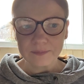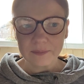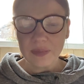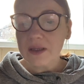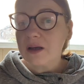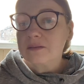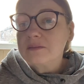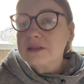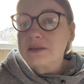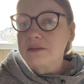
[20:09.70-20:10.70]
be a
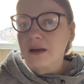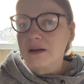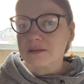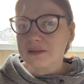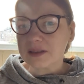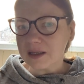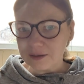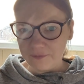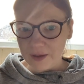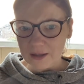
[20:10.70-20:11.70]
side
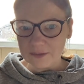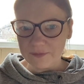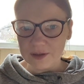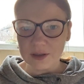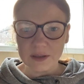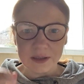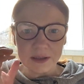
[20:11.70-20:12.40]
effect of HRT.